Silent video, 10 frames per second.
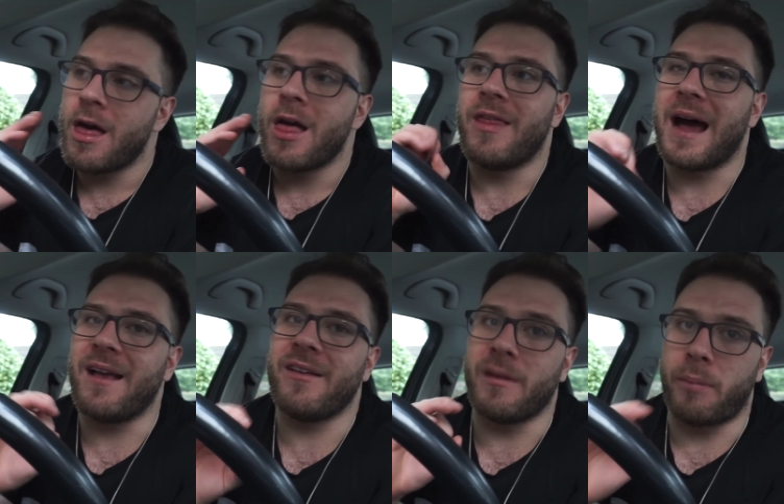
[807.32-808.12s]
that
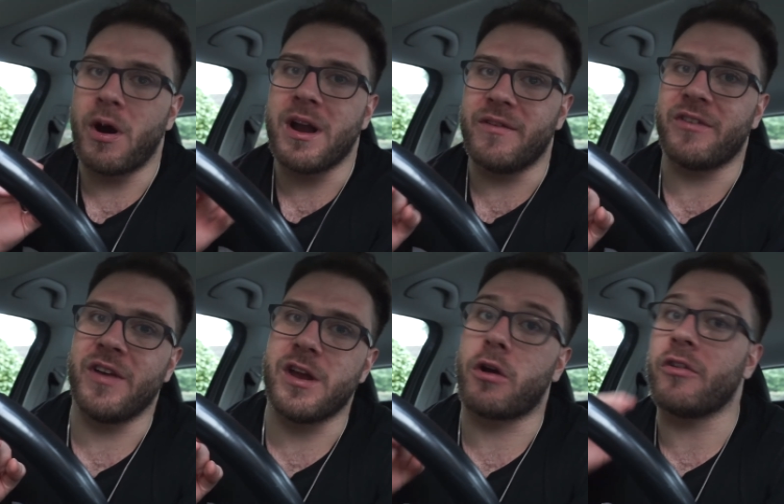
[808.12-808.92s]
is the point of this
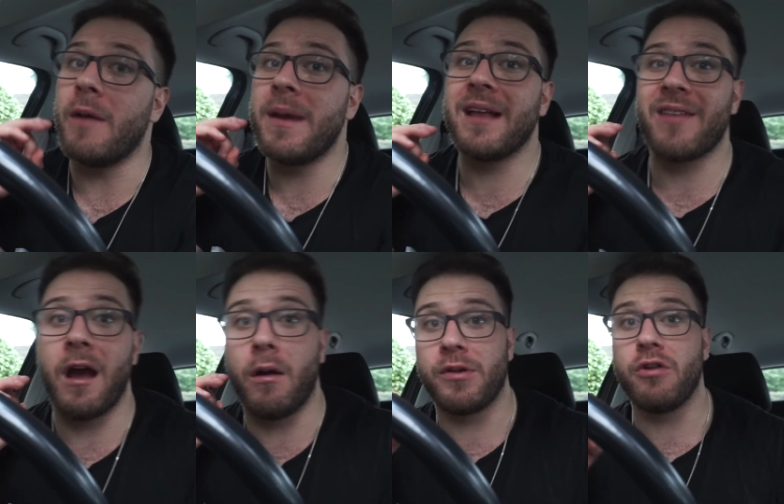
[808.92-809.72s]
video, because I'm here to
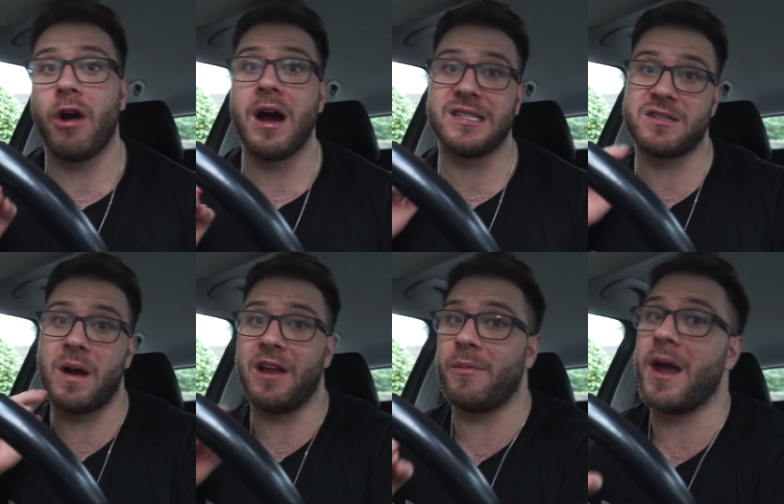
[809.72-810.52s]
help you guys as
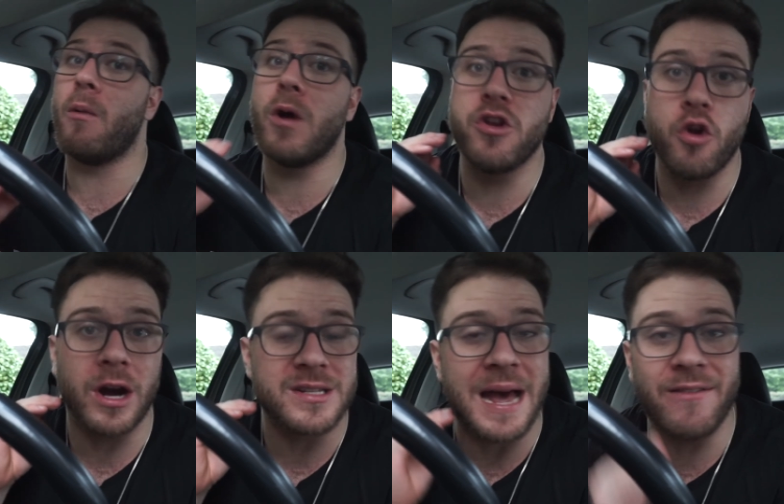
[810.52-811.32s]
well as me. I want you
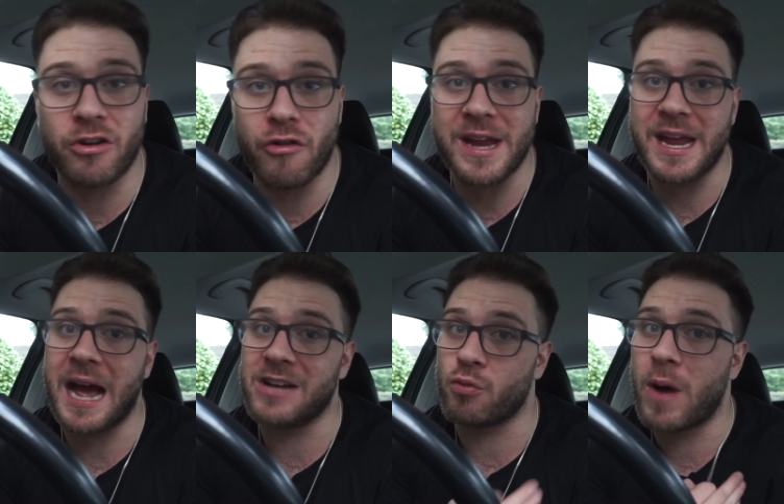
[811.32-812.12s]
guys to have a great year
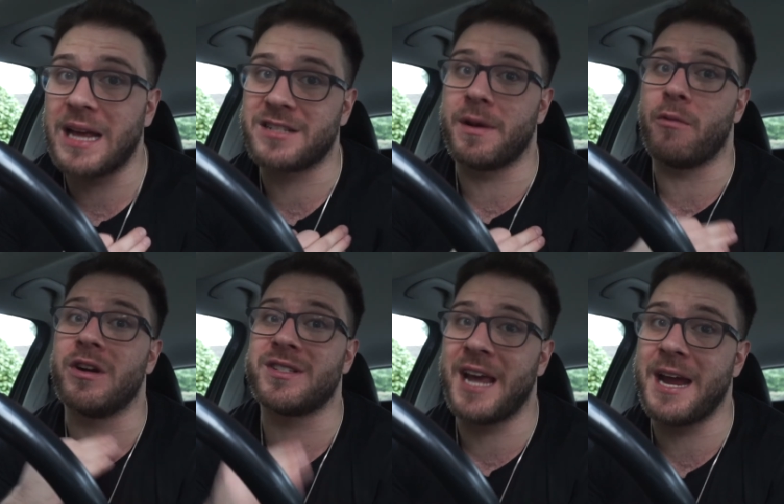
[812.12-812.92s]
as well as me. We're
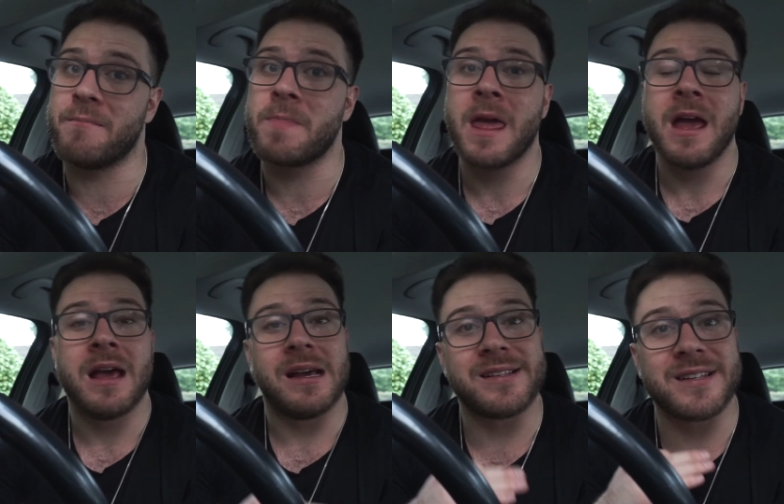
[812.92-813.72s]
a team.
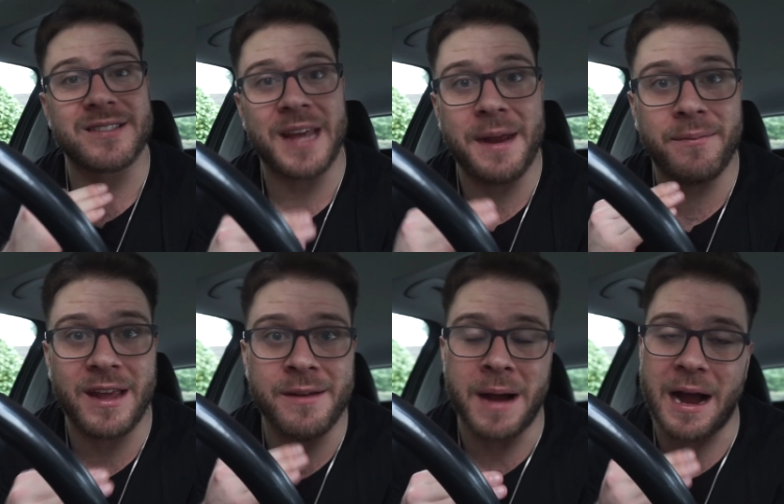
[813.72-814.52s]
This is Team
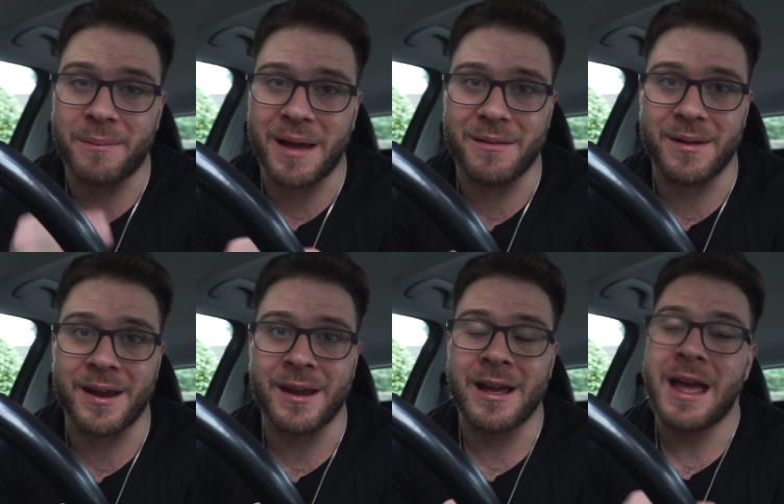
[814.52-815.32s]
D Mac,
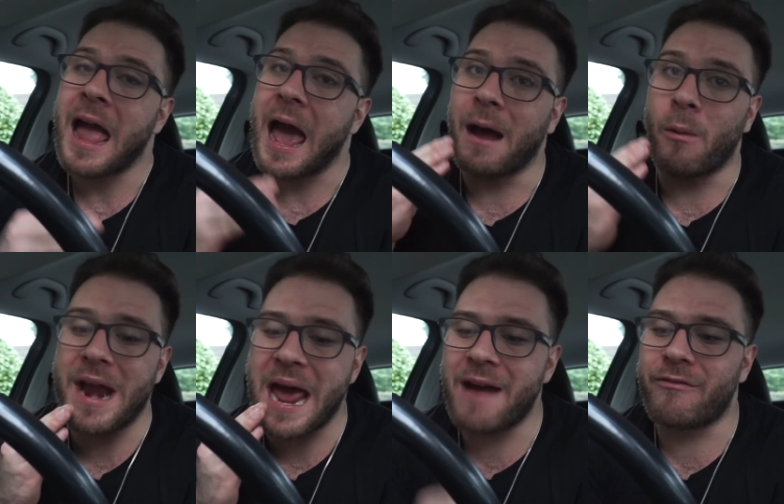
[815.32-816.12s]
baby. And I
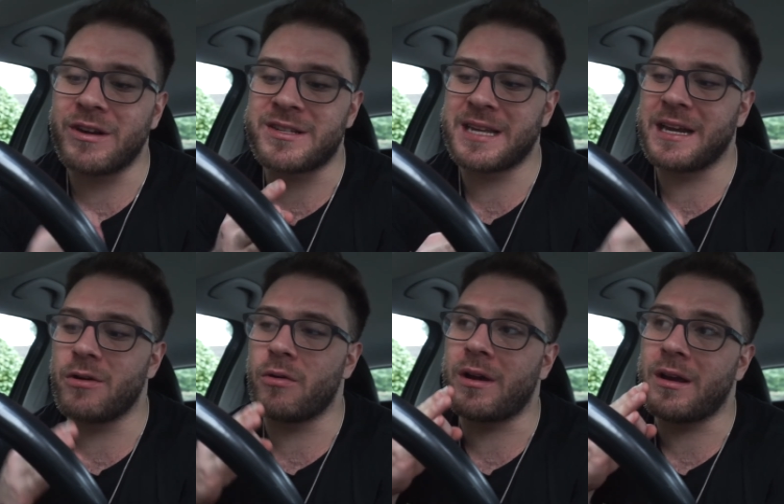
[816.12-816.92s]
want every
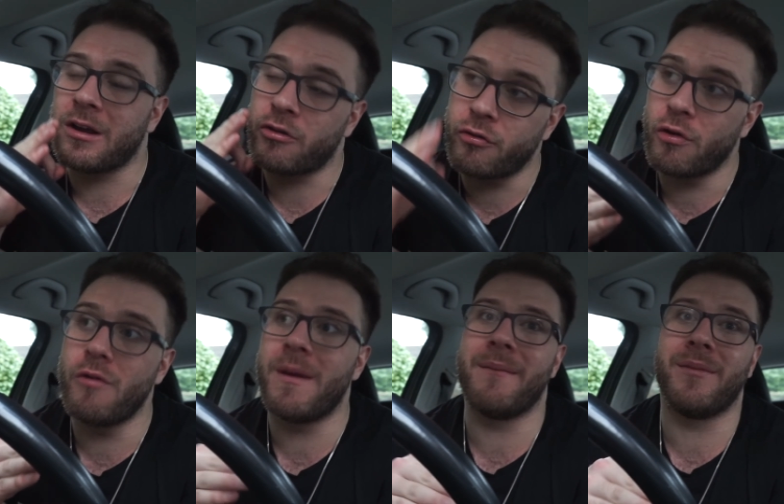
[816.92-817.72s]
single crew
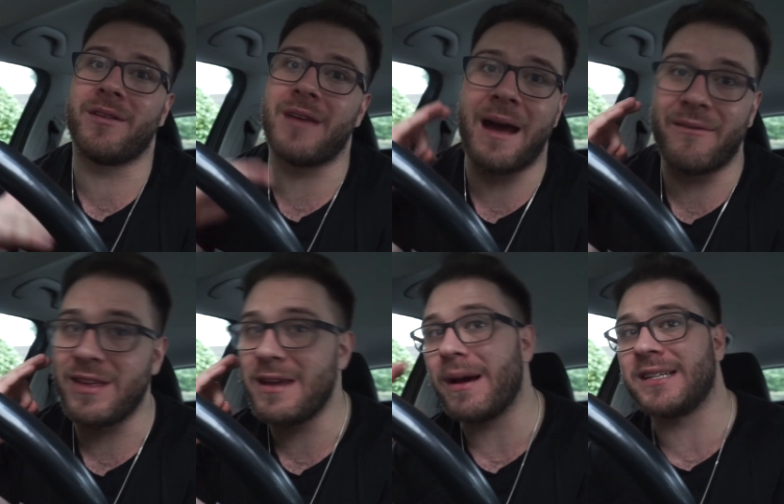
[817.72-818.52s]
member to have
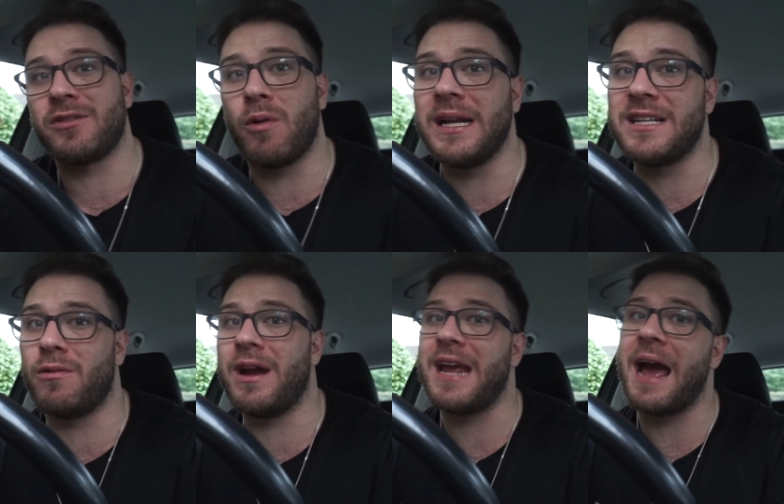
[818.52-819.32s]
the best
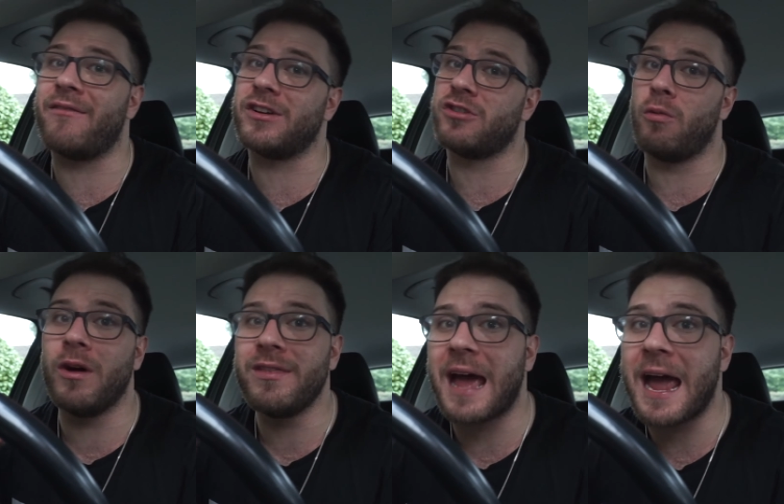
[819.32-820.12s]
2020 ever. So
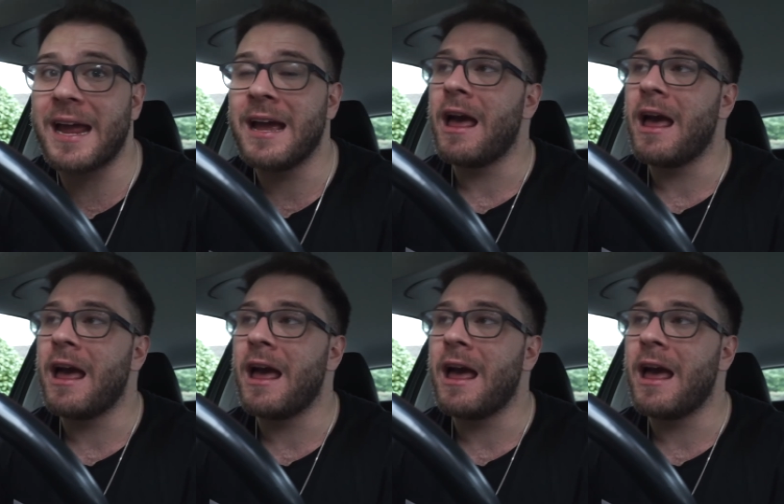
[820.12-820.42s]
one day,